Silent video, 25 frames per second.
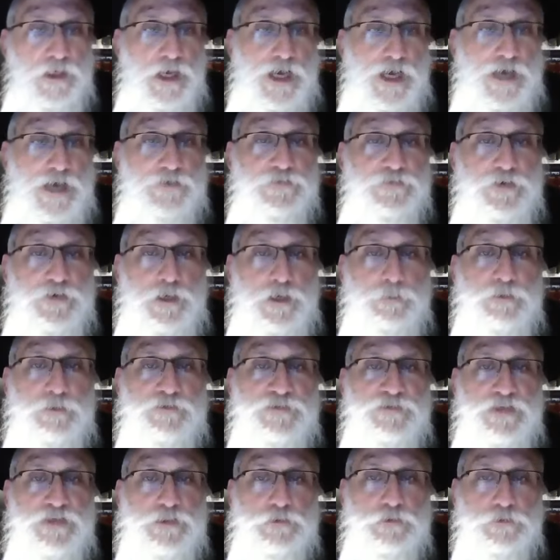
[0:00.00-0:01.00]
Avraham
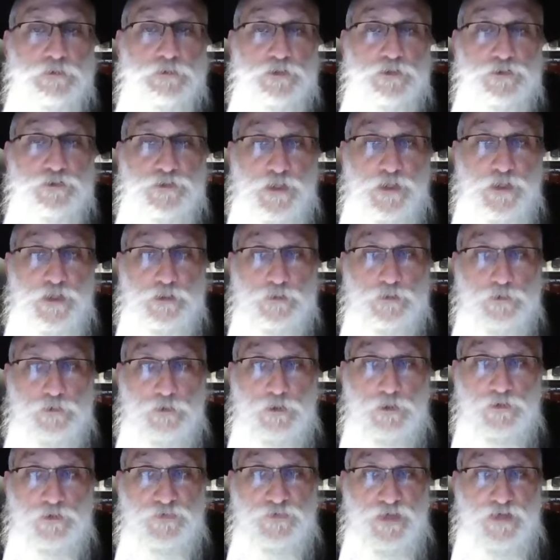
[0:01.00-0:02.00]
Avinu, the Torah
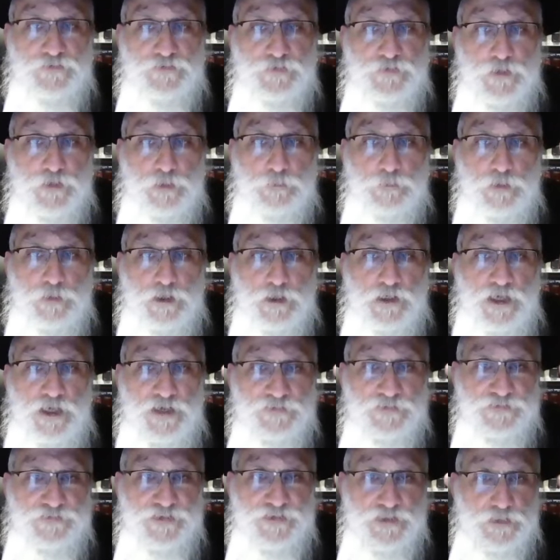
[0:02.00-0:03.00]
calls Avraham
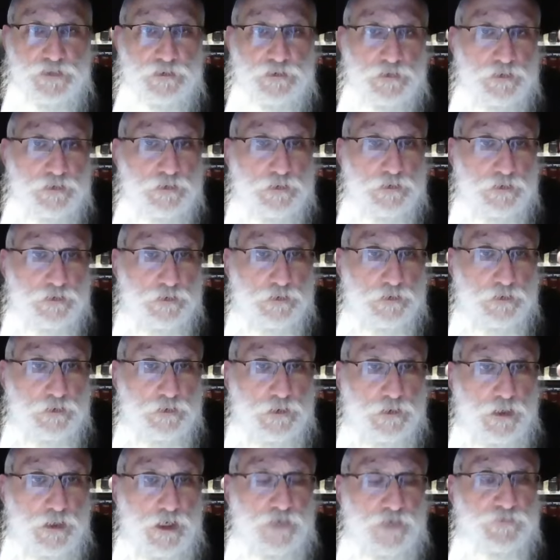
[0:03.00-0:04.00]
Ayahavi.
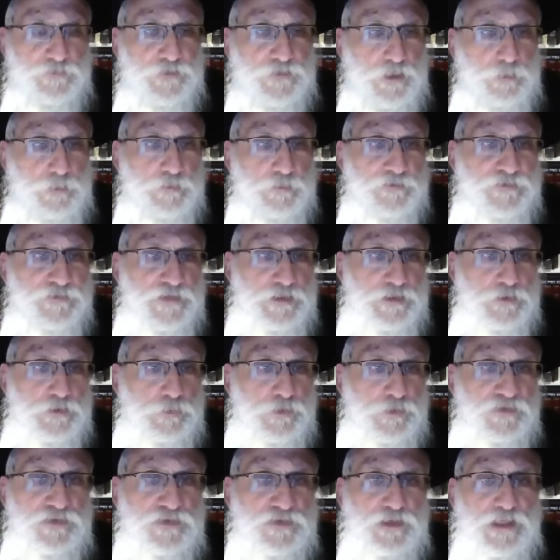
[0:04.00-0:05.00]
Avraham Avinu
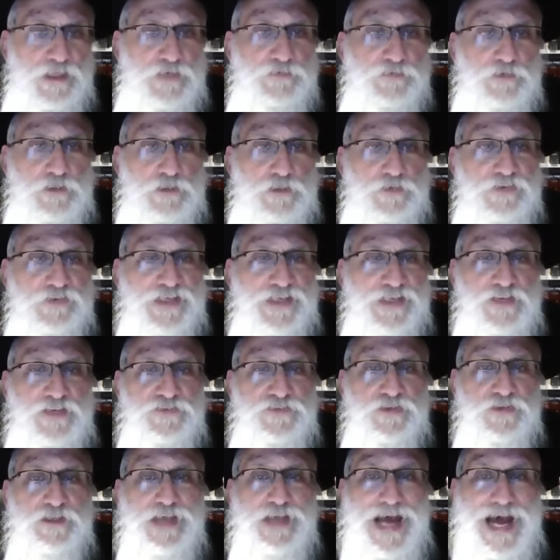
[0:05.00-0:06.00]
was a level of
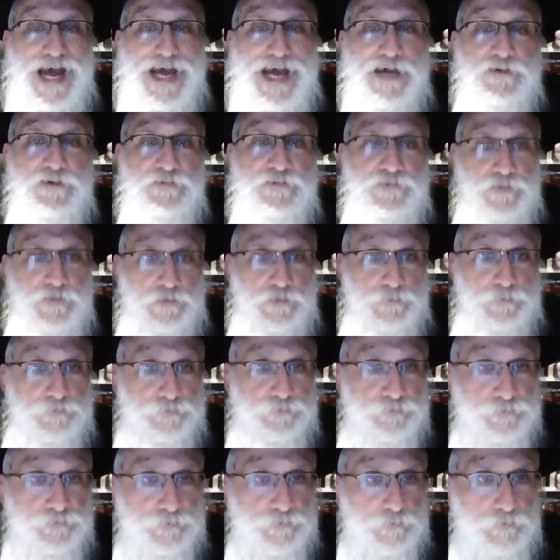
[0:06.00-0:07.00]
Chesed Ahva.
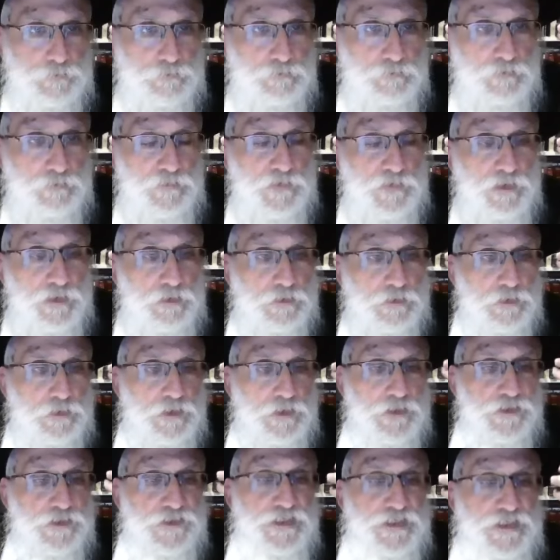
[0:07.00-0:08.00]

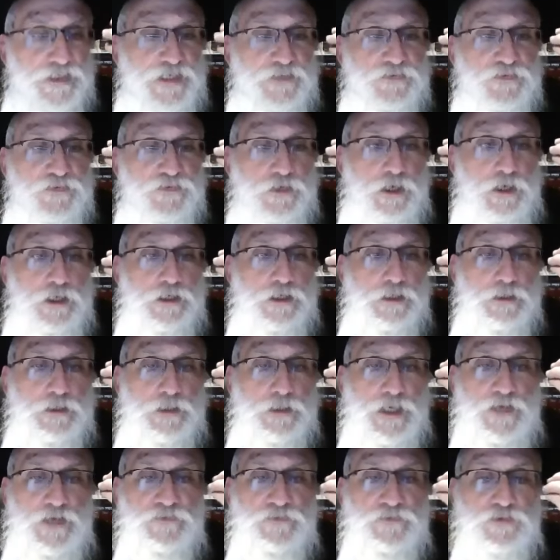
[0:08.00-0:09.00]
Yitzchak,
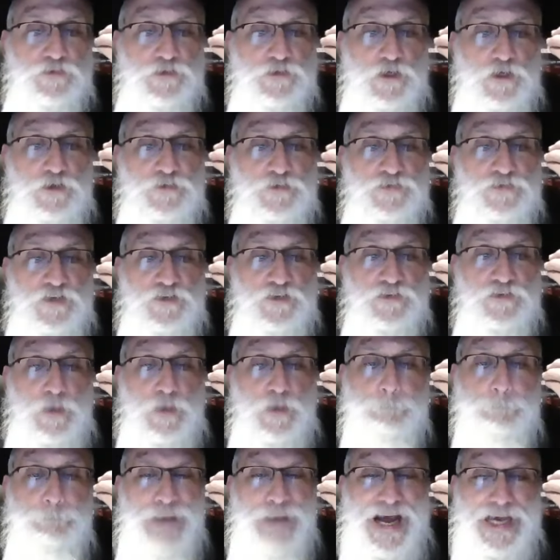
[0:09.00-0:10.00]
as the Torah says,
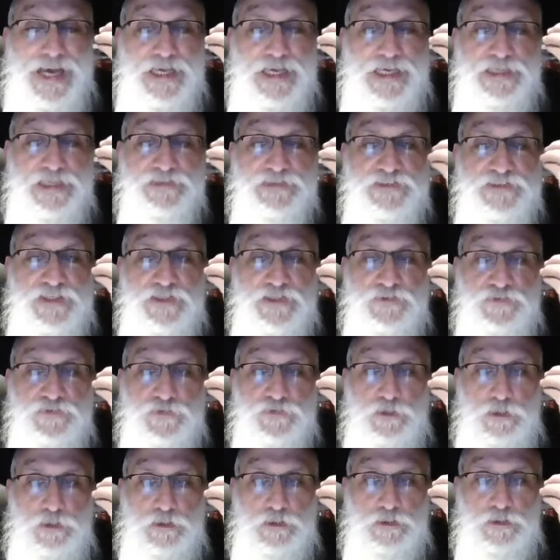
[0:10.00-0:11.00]
Pachad
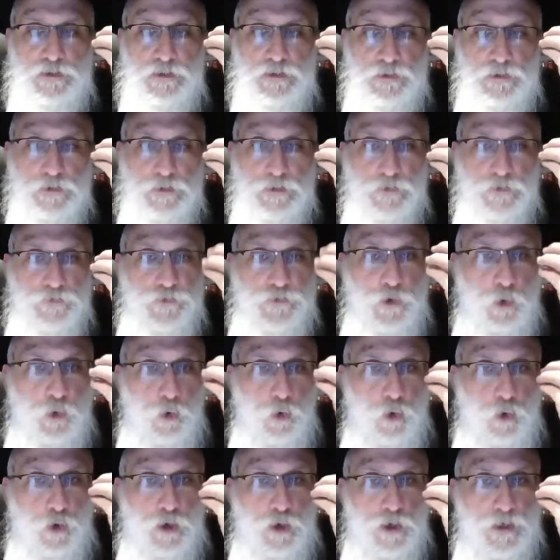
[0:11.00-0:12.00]
Yitzchak, the
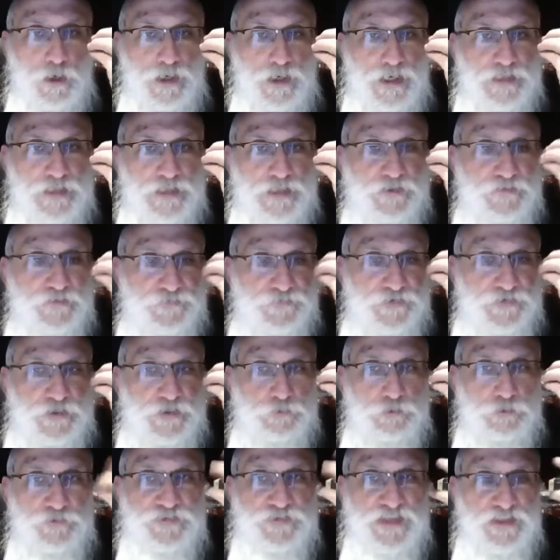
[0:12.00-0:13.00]
awe and the fear
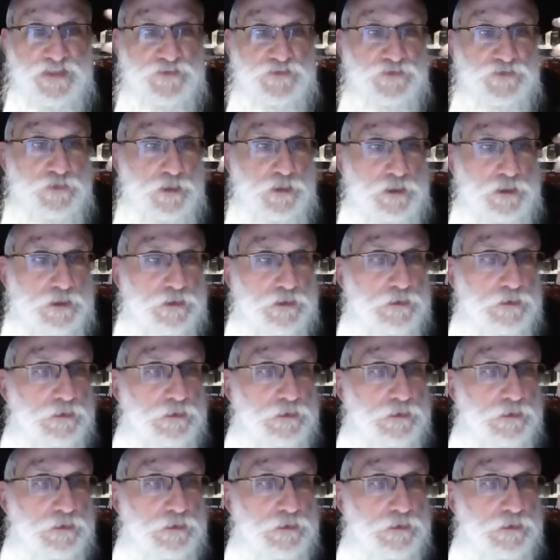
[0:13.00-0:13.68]
of Yitzchak.